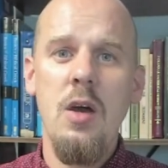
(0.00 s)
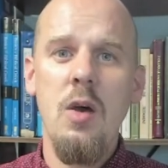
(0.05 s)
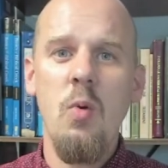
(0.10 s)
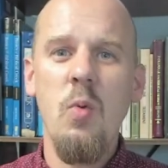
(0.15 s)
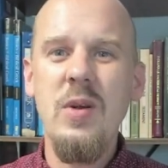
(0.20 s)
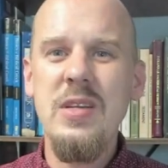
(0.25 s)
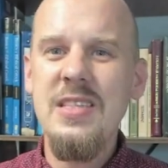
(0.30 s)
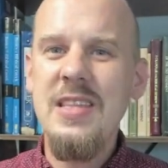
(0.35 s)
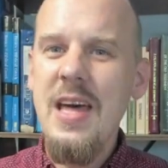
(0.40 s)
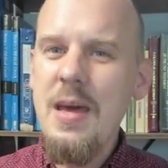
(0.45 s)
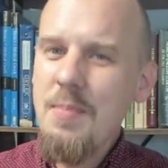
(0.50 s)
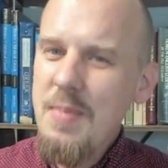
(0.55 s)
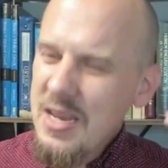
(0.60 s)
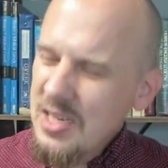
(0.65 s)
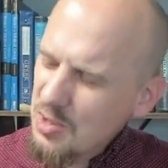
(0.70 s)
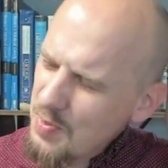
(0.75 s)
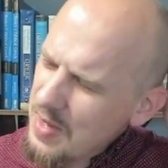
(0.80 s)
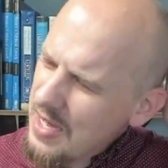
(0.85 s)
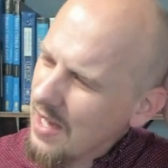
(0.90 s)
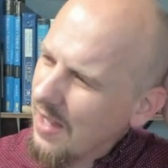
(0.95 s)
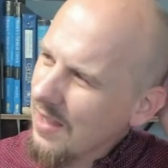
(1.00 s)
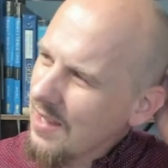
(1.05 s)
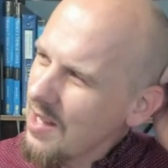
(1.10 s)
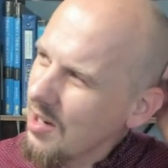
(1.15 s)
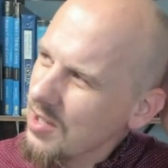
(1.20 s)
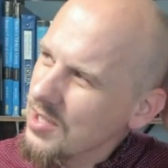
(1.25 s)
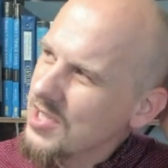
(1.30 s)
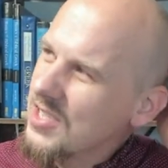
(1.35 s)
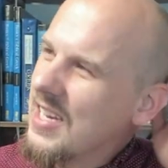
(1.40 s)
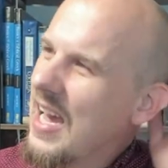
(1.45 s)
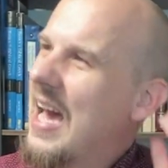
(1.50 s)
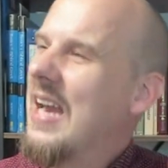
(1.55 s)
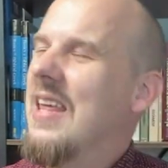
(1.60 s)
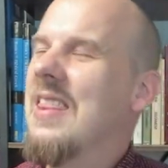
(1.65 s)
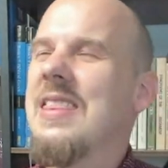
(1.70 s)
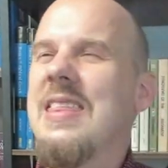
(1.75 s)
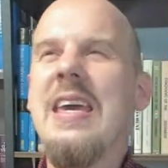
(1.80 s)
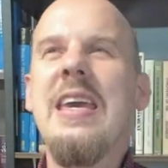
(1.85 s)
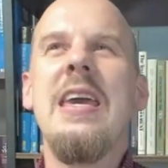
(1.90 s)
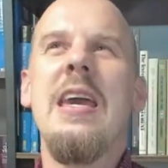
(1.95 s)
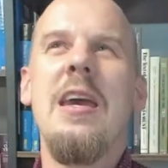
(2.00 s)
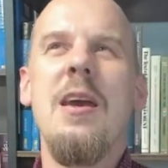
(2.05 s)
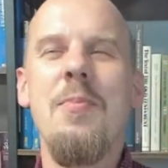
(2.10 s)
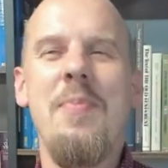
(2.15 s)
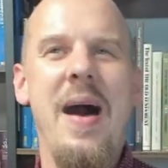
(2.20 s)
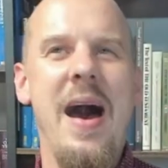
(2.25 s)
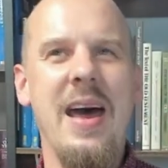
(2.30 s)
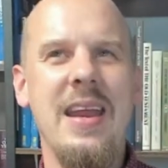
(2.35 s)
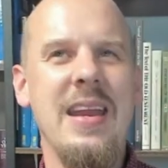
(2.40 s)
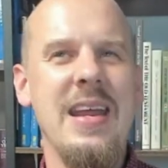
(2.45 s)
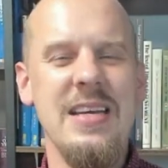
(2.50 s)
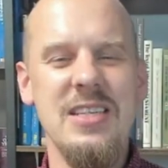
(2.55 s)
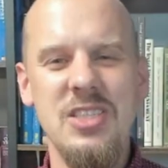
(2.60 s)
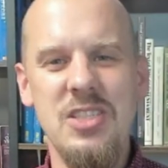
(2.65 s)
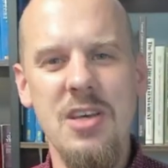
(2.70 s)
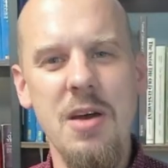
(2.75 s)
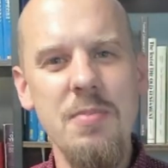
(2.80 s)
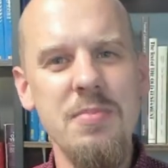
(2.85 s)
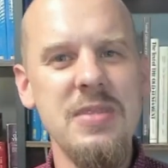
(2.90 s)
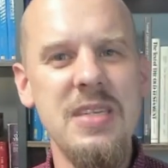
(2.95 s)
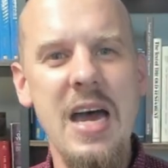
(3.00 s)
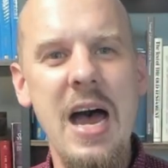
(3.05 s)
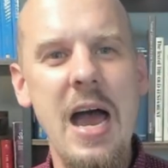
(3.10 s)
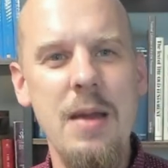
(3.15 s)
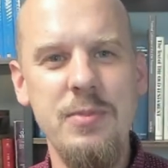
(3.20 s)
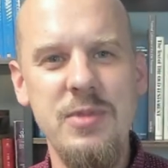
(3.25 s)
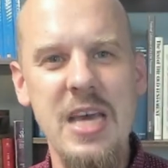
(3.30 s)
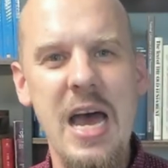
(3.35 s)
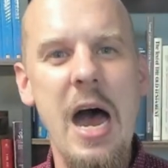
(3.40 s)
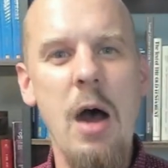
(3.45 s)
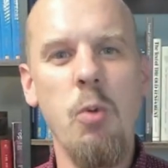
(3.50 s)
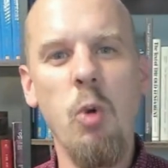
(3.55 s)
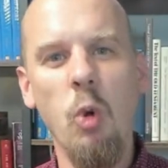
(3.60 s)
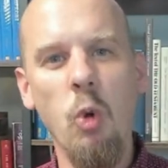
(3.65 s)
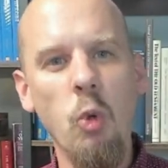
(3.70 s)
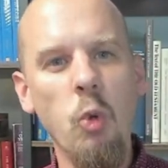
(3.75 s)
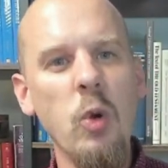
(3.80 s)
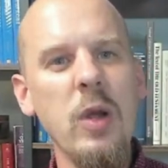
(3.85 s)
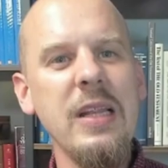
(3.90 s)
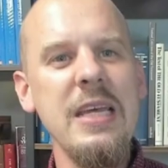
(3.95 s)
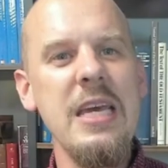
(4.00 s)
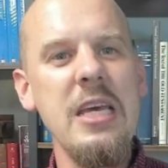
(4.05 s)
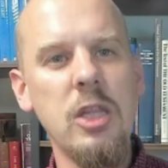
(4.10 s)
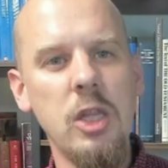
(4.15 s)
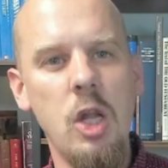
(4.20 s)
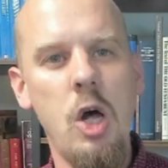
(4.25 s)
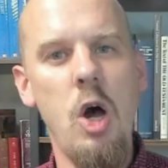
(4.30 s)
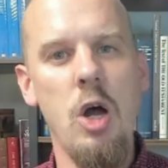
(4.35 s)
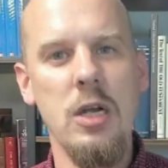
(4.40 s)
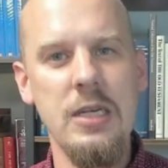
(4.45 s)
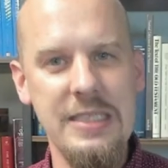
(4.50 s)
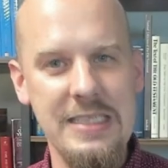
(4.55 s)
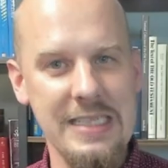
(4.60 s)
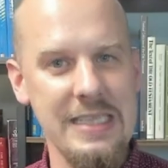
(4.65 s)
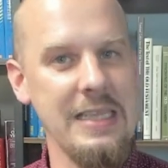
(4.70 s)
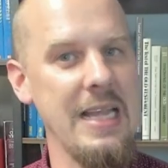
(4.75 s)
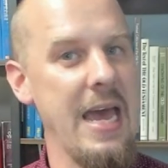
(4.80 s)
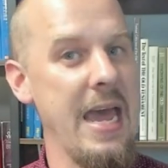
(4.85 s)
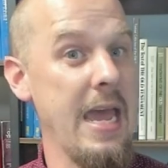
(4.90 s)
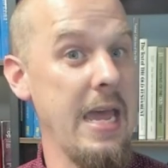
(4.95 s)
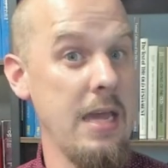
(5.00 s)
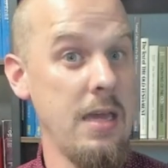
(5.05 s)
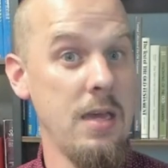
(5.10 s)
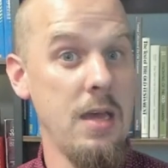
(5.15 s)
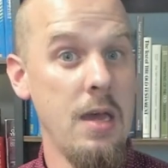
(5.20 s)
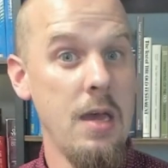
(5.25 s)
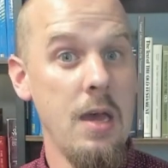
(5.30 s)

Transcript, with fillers: Which then makes me a little sad thinking about it at sometimes our really long delay